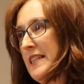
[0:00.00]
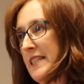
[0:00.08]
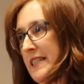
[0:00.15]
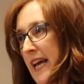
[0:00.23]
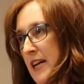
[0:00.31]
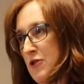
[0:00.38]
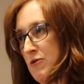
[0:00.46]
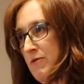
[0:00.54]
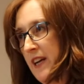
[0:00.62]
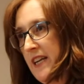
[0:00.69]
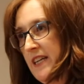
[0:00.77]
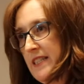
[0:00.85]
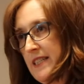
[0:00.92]
in this casual
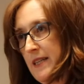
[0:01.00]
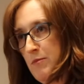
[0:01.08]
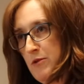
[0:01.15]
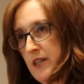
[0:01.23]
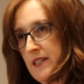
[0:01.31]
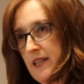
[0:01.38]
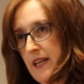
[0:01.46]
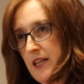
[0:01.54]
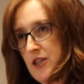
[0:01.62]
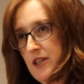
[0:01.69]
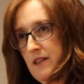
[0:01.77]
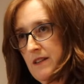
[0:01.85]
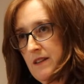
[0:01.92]
vacancy
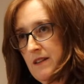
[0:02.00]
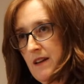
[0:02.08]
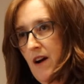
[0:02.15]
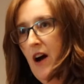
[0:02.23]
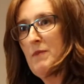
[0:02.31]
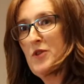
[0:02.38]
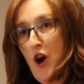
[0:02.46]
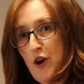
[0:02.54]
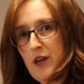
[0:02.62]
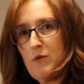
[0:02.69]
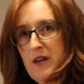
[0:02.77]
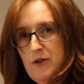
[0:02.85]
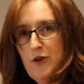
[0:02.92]
pre-selection, I'm the
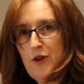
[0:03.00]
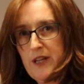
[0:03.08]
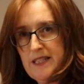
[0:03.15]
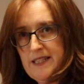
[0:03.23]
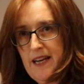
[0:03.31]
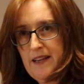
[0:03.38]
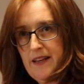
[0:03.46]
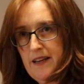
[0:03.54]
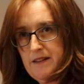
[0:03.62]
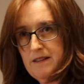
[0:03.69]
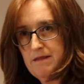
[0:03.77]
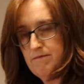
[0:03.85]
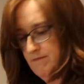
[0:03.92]
only one who can say that.